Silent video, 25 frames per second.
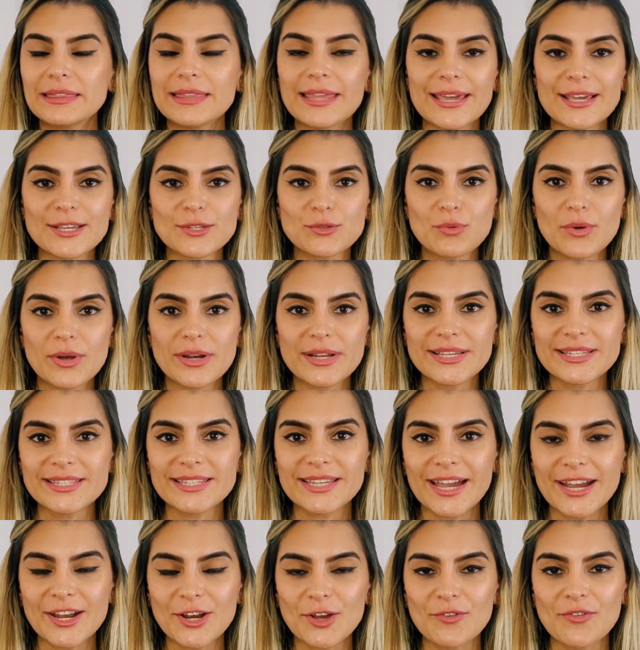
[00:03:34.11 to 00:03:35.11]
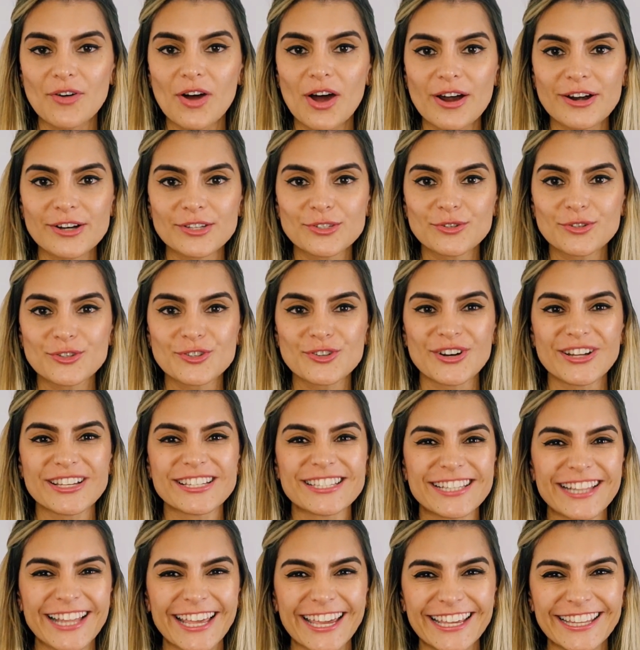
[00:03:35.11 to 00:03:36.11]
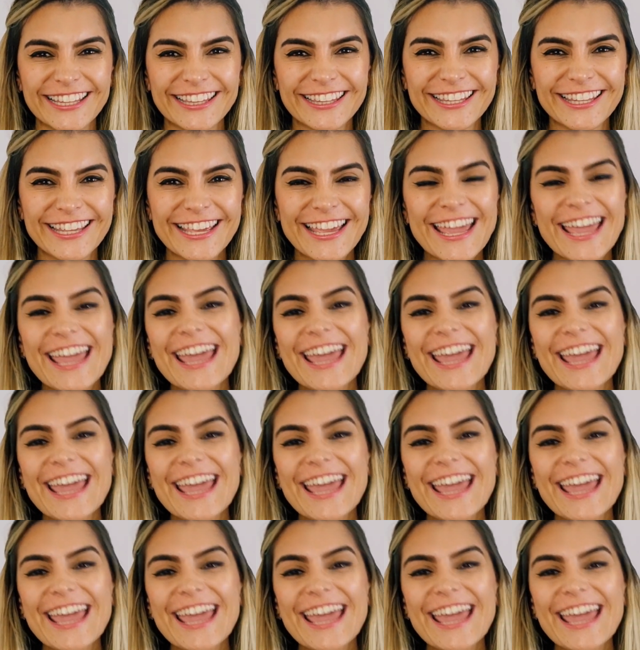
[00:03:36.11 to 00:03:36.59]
This one is kind of hard to translate.